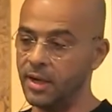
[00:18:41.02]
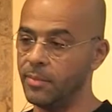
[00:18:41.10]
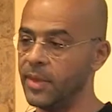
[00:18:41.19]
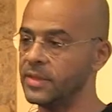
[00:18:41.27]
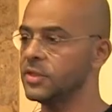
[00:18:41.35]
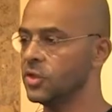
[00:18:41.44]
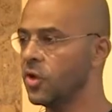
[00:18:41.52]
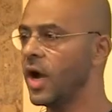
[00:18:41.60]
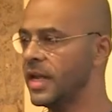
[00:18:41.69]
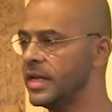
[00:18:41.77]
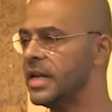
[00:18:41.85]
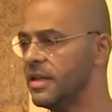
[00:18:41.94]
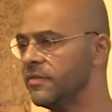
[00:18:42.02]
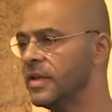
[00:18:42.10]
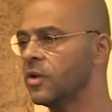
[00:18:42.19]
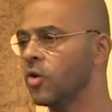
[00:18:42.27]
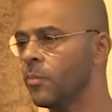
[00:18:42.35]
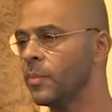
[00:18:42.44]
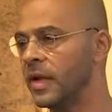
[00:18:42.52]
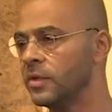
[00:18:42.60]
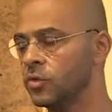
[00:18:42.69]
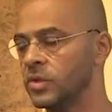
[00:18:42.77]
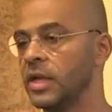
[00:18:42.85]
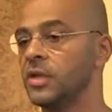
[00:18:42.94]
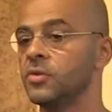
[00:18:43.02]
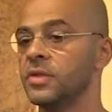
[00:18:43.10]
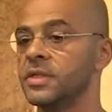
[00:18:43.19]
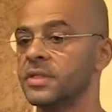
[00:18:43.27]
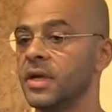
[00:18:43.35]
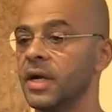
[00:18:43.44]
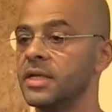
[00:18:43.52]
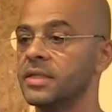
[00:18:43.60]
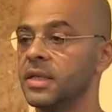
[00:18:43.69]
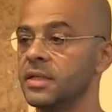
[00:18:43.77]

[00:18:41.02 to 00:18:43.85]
But I really feel compelled to tell you this, guys.